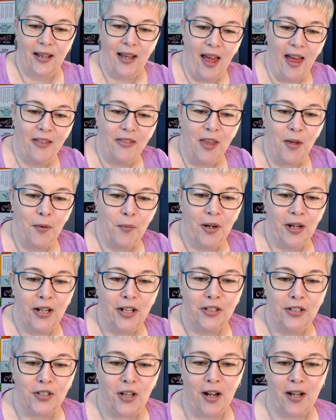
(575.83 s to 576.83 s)
And then we're
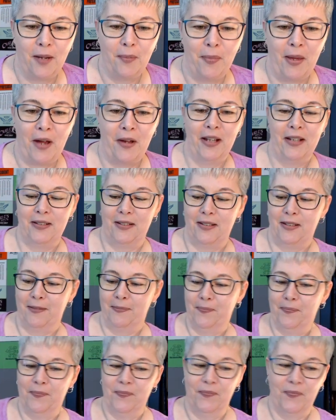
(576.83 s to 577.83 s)
going to talk about it.
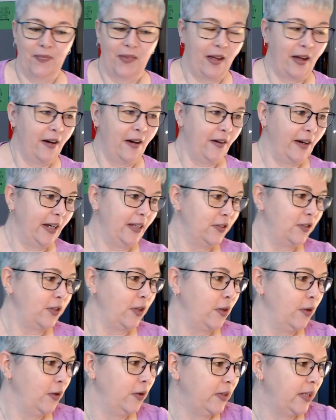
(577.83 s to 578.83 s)
All right,
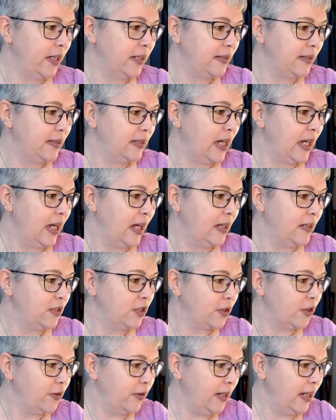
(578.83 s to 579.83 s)
so let's see.
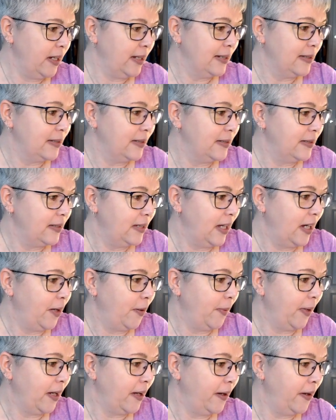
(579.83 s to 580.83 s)
Screens. Here
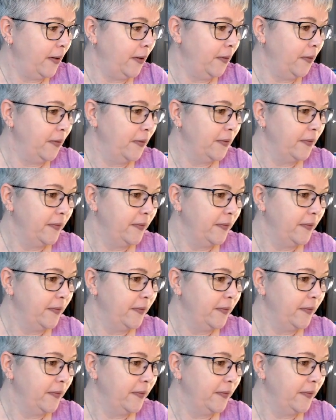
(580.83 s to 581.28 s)
we go.